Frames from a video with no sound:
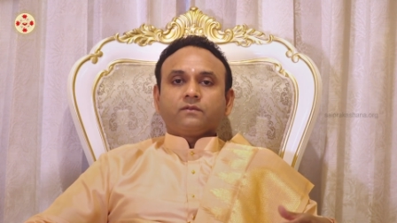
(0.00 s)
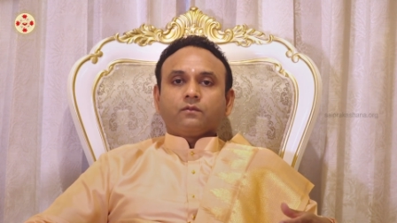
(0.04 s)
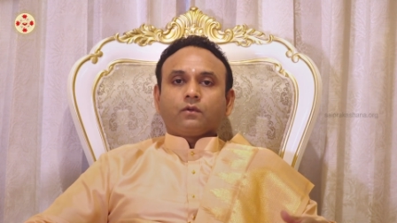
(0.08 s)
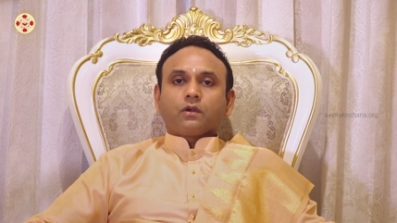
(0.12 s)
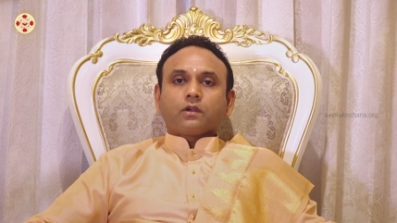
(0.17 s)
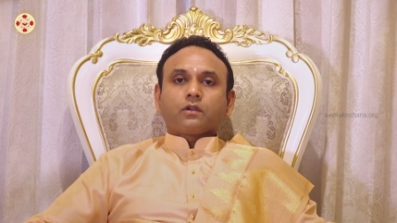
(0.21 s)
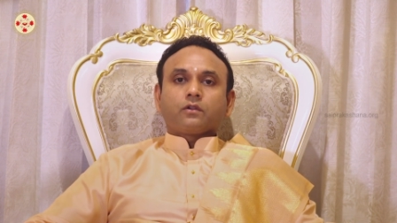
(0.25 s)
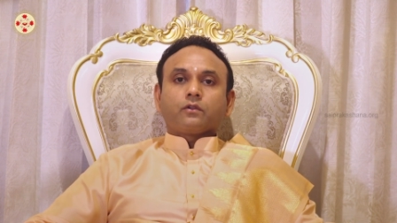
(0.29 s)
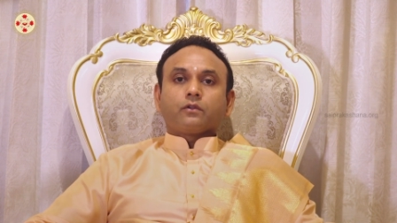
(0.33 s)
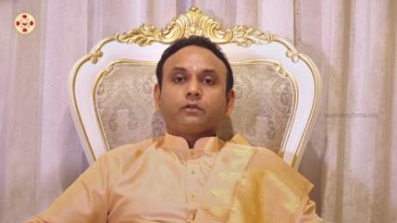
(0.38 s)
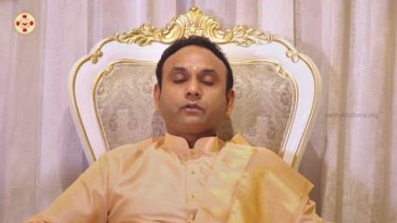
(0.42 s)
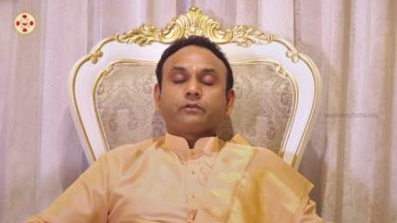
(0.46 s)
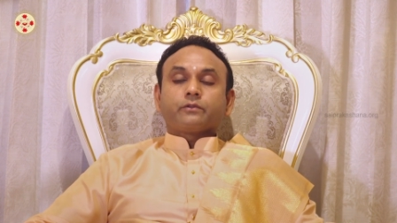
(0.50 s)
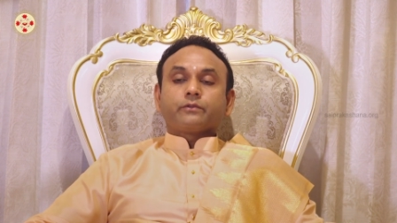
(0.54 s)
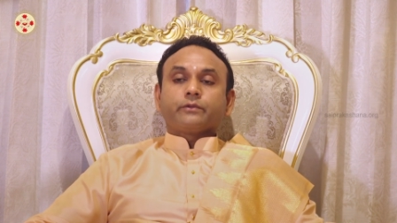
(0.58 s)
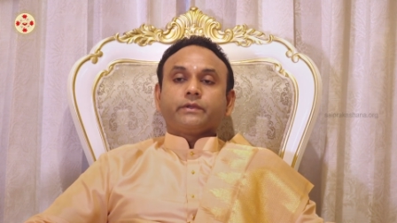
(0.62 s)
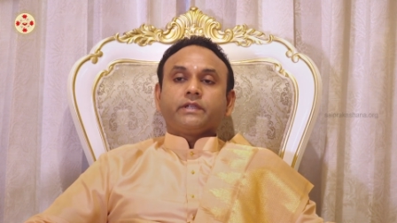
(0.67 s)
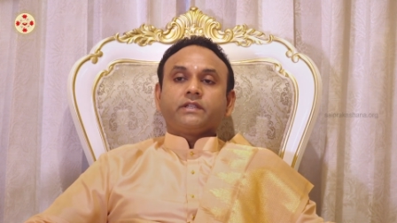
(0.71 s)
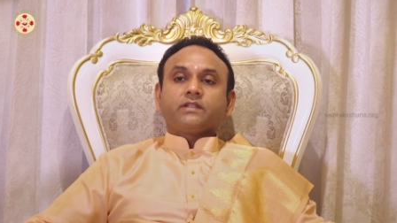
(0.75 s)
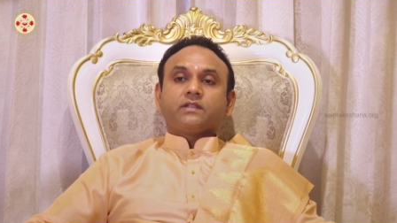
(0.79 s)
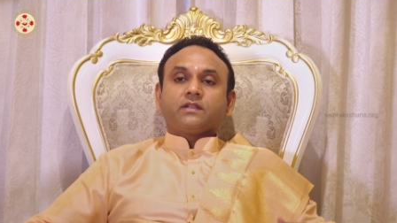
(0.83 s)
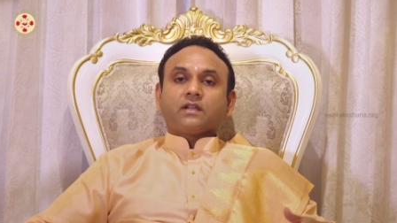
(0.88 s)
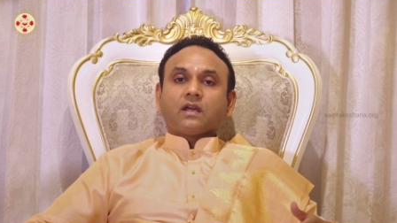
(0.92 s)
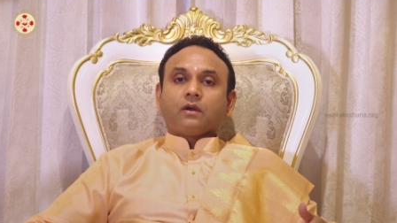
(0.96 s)
what not to
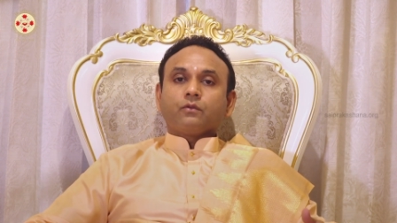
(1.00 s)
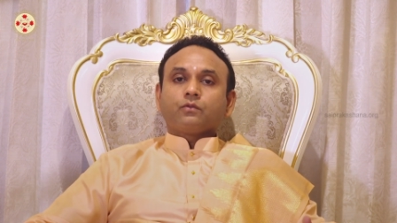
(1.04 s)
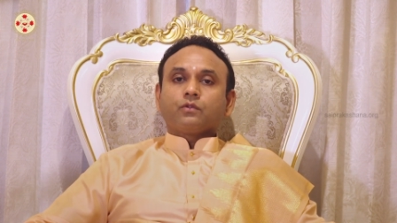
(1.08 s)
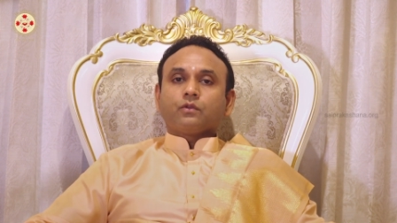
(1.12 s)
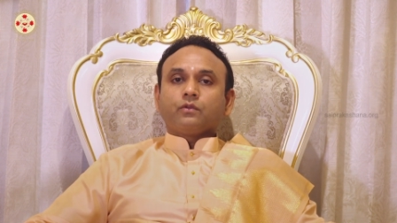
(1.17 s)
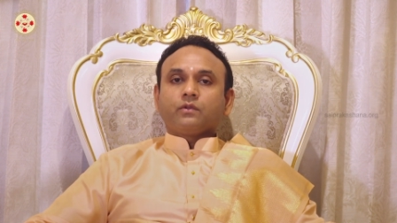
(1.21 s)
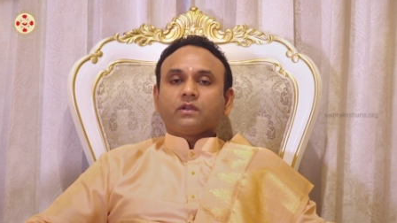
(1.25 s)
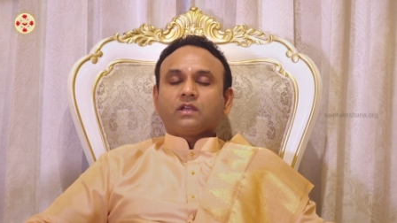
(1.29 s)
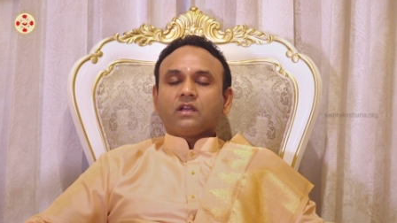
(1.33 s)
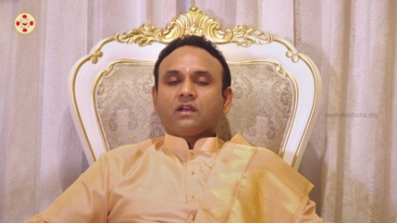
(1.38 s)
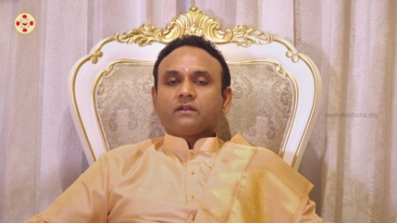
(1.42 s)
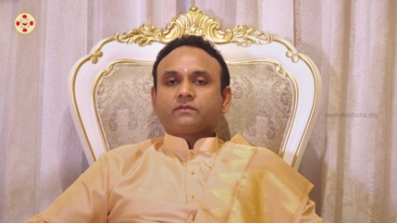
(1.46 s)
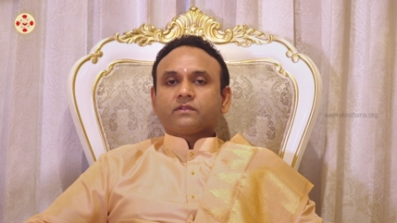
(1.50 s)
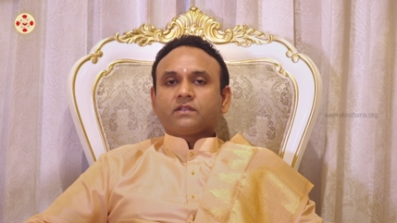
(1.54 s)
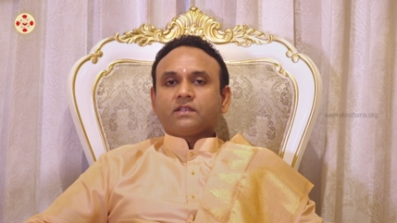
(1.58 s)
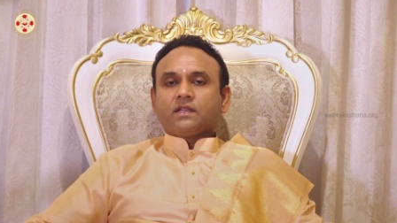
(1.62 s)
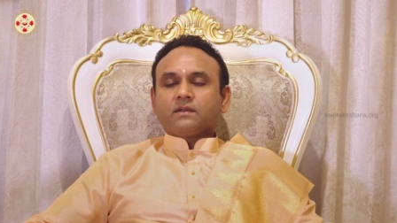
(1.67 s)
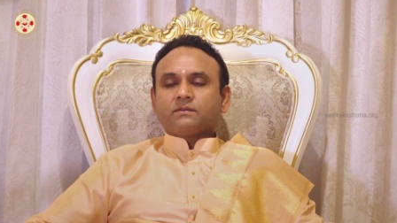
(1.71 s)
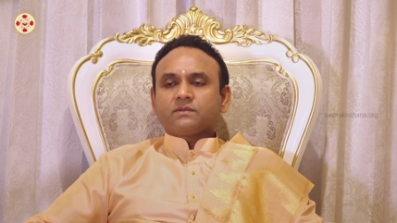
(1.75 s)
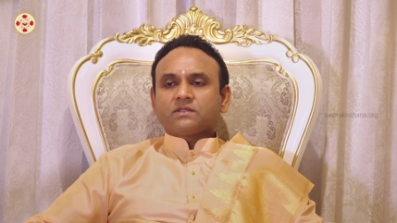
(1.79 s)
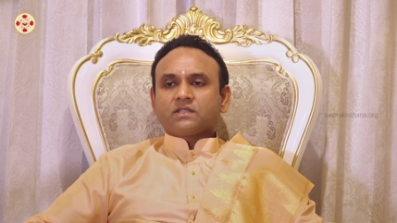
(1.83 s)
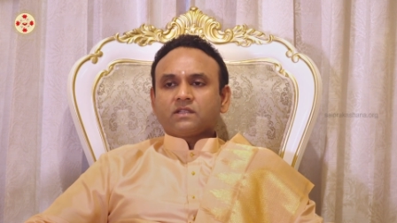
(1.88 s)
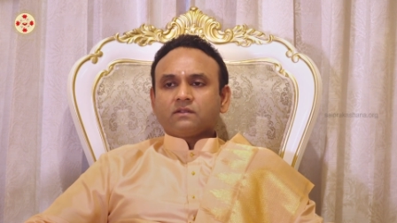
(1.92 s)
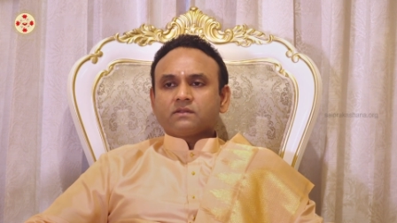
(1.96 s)
eat, and how to look after
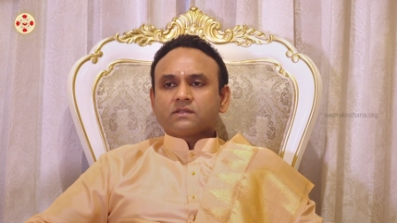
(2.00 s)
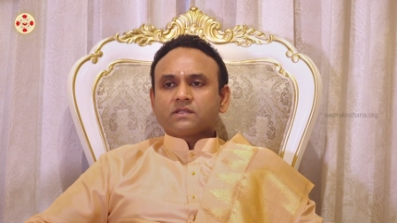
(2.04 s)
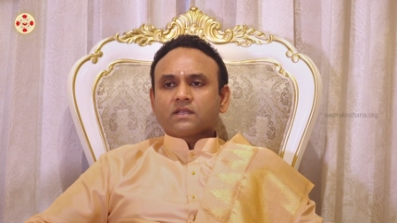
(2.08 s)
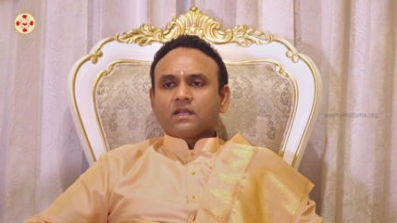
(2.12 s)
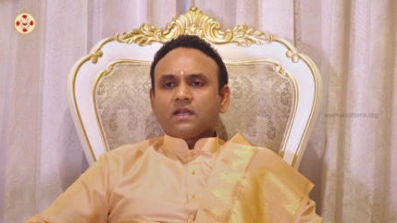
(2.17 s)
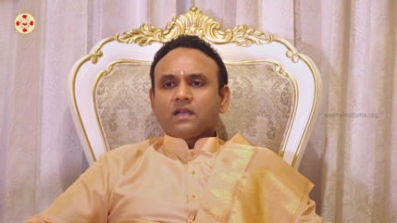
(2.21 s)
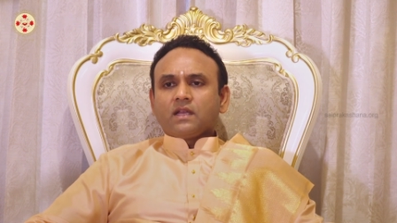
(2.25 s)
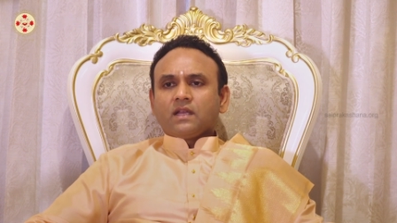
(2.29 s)
themselves.